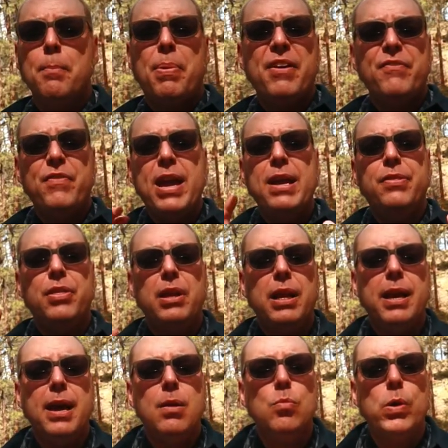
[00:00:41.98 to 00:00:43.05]
By faith in
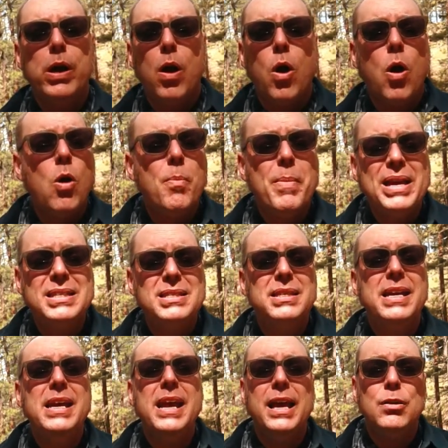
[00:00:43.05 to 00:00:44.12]
him, we all may
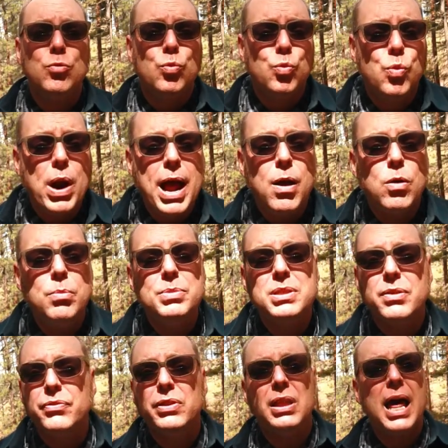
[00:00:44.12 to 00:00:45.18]
see in
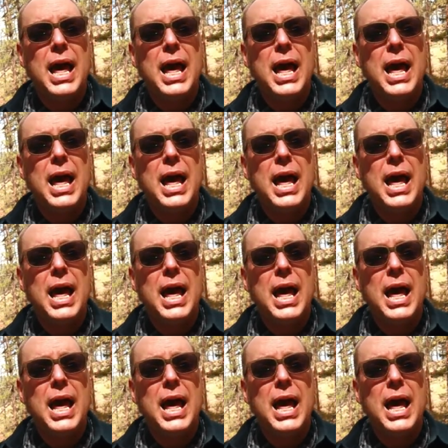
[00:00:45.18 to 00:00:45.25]
realms of